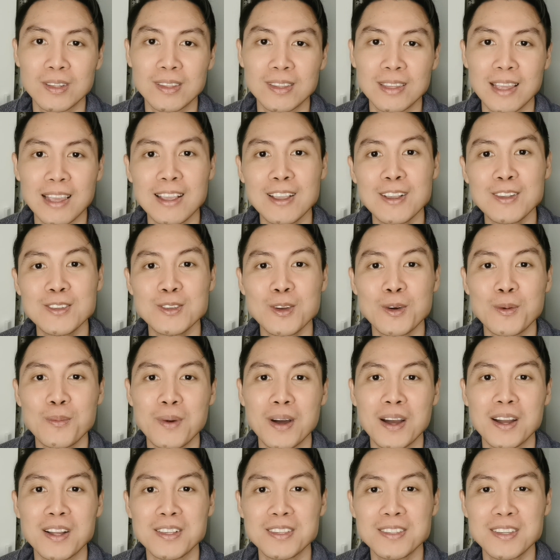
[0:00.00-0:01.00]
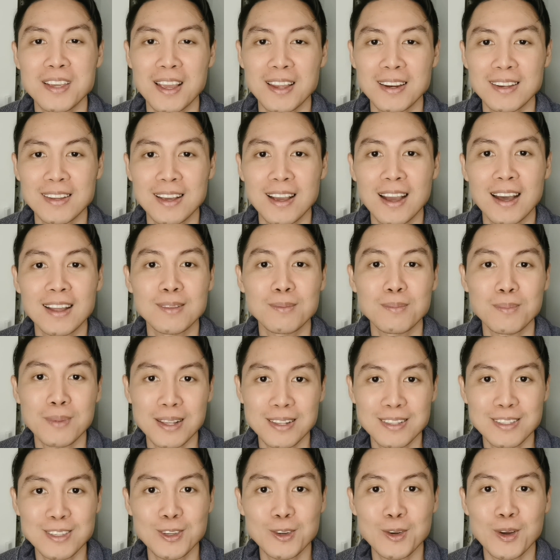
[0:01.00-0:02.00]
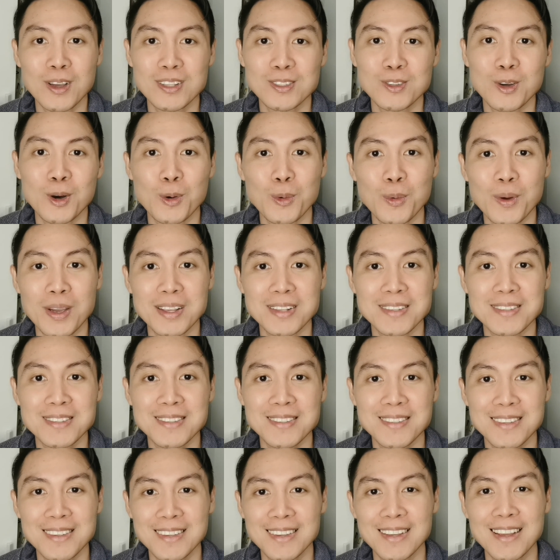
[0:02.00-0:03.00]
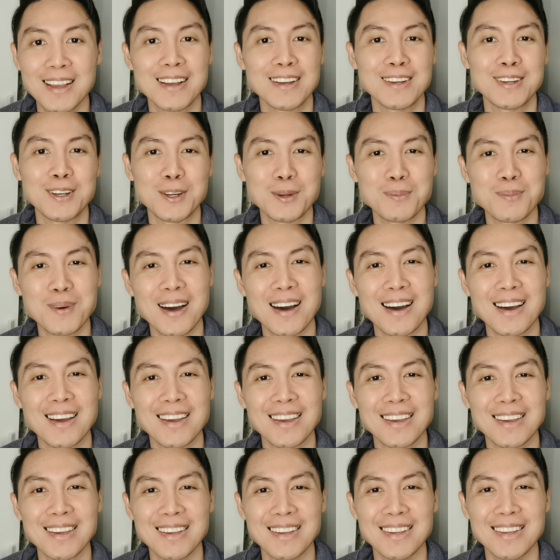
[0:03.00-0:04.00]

Thank you so much, and God bless you as always. Goodbye.